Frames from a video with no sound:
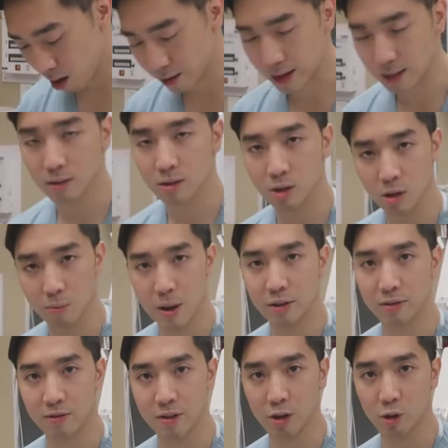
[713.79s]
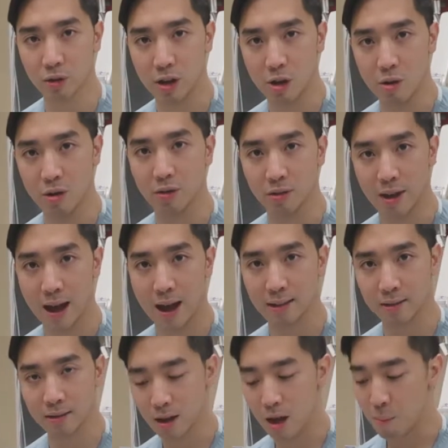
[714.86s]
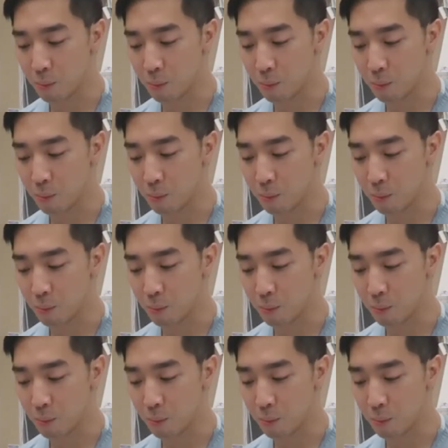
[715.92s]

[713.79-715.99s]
Okay, so the patient's visual acuity is intact.